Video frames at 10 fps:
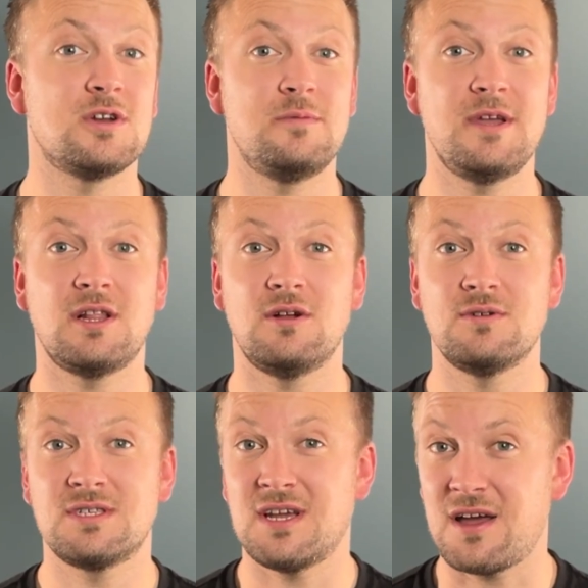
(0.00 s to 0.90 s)
going to be
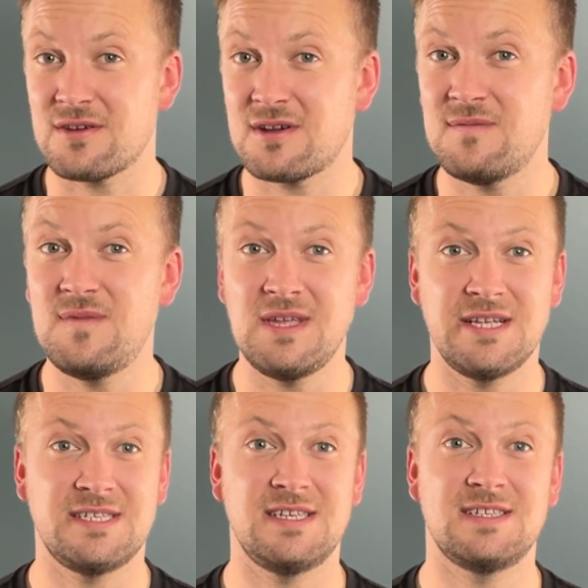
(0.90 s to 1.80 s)
close to other
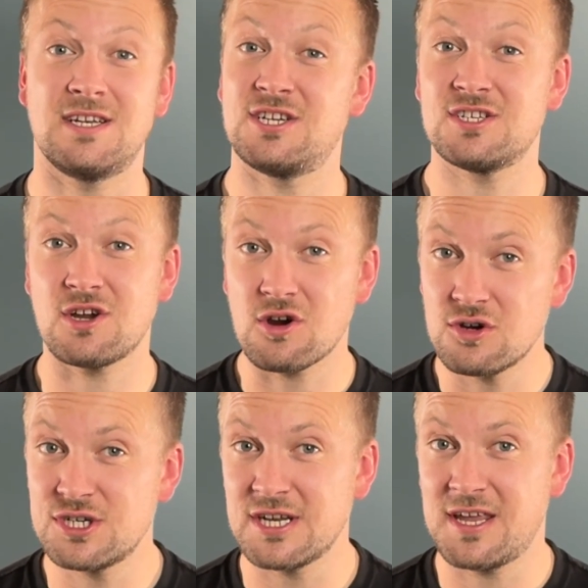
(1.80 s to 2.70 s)
conveniences such as
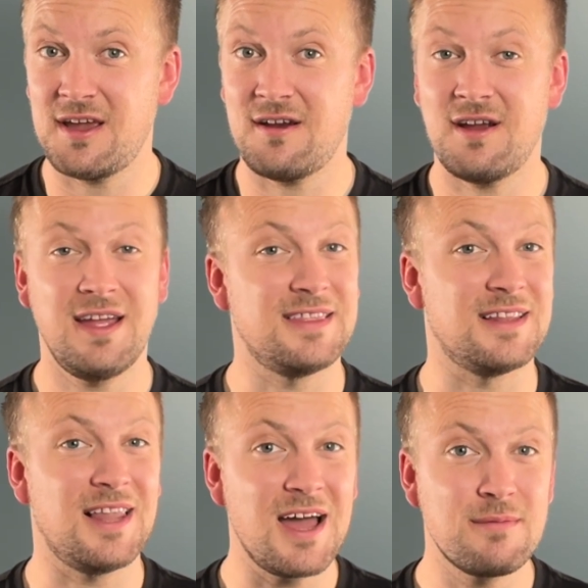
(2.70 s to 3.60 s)
urgent care and the
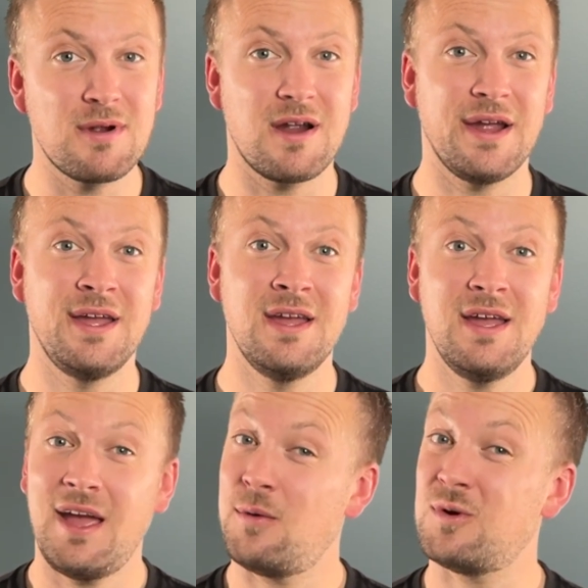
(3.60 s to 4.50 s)
library,
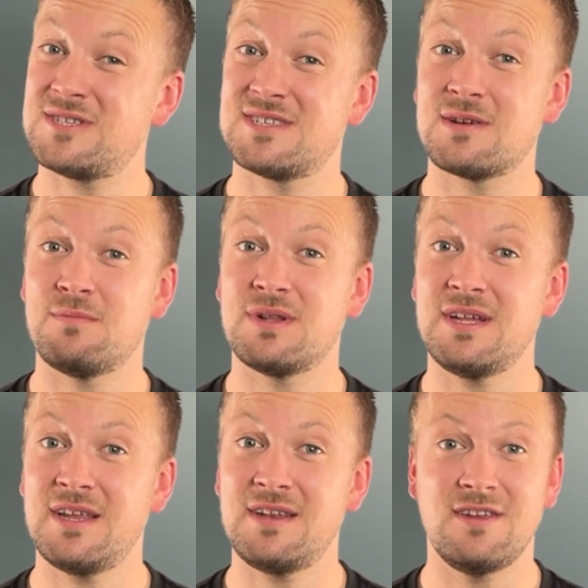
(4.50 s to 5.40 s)
and once it's
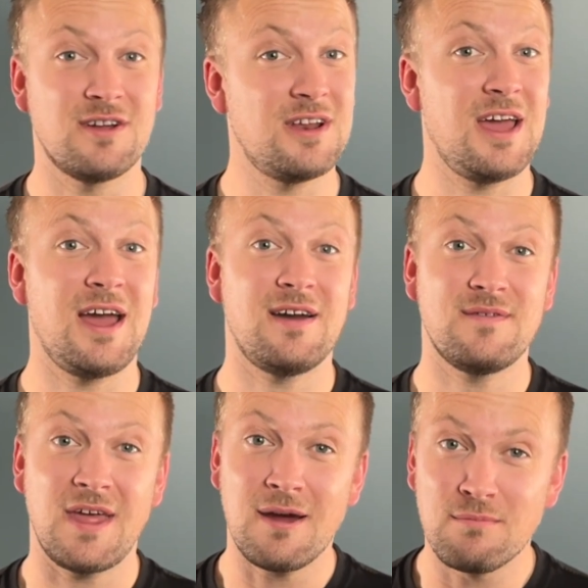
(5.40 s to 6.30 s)
completed, you're going to
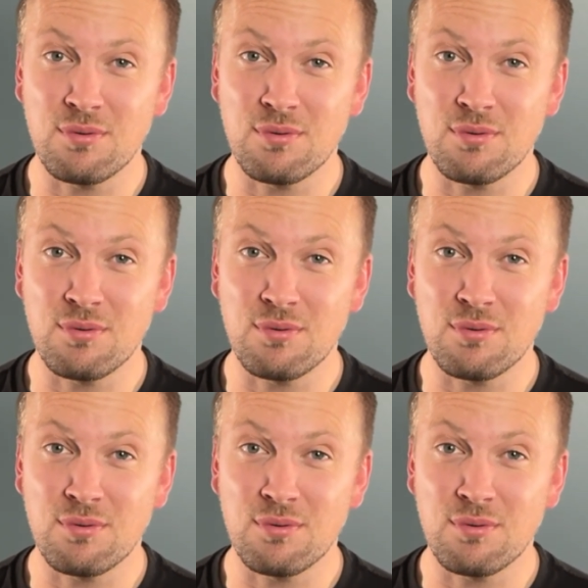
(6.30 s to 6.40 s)
have that